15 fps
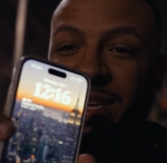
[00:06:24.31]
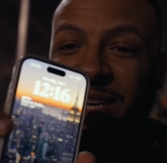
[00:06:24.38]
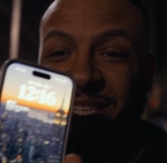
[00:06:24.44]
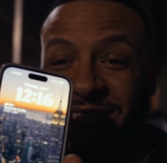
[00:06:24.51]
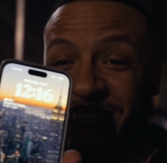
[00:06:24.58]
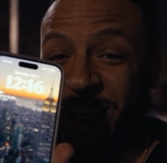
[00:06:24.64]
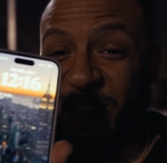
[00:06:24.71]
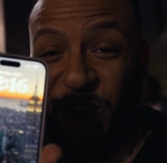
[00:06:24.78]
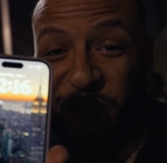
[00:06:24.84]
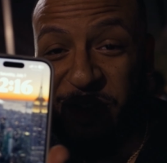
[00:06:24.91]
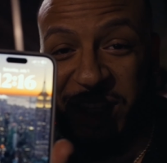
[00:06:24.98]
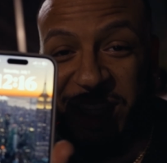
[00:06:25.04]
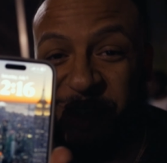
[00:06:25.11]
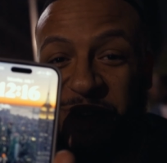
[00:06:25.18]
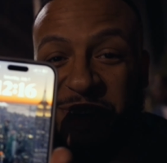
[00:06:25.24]
No, it's not
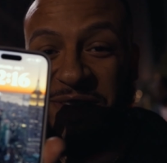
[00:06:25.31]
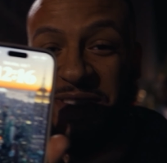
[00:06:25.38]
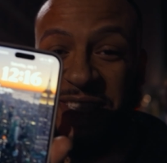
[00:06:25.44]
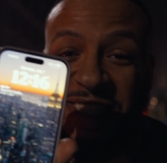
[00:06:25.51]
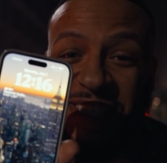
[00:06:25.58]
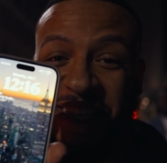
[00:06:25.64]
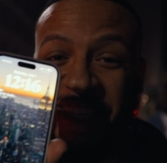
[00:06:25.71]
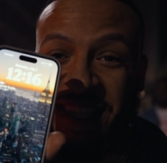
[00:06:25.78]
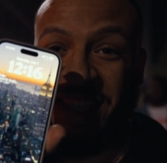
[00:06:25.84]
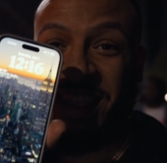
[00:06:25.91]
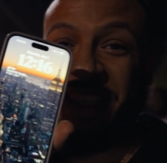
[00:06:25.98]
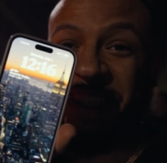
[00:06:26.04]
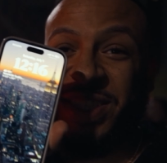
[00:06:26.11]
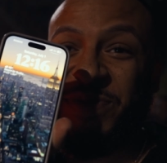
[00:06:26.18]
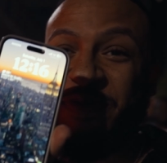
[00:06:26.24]
only 12.16.
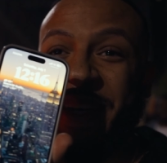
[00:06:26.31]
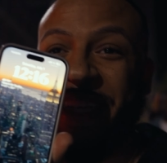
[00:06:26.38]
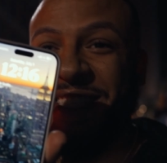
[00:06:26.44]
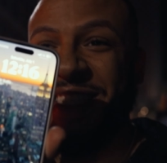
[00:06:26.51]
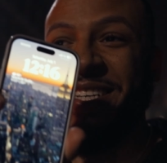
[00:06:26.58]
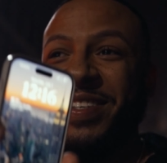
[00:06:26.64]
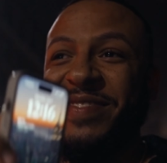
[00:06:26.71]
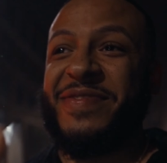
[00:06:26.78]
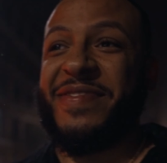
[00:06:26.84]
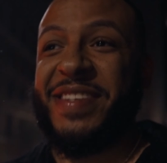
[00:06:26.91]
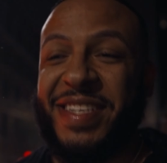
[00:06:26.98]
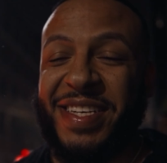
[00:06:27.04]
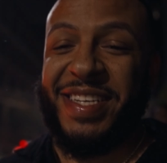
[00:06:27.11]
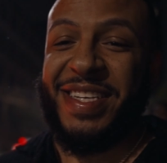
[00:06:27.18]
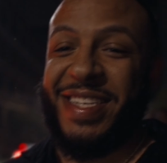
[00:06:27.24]
This is bedtime
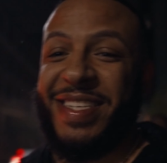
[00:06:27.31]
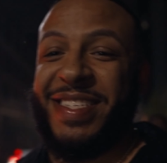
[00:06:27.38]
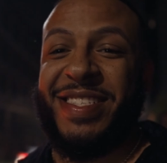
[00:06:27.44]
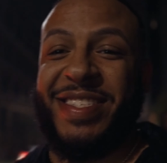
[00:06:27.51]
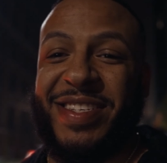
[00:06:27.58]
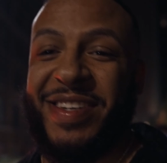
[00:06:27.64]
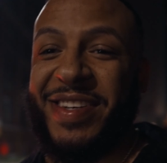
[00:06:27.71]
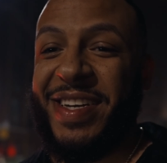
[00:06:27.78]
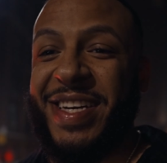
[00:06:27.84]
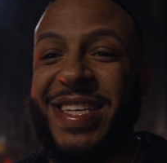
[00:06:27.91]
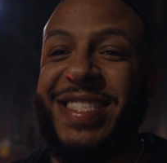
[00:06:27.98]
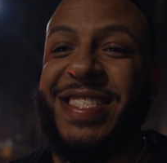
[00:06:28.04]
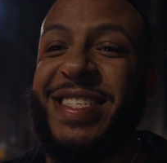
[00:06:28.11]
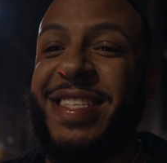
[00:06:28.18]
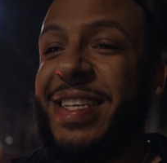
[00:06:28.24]
crazy.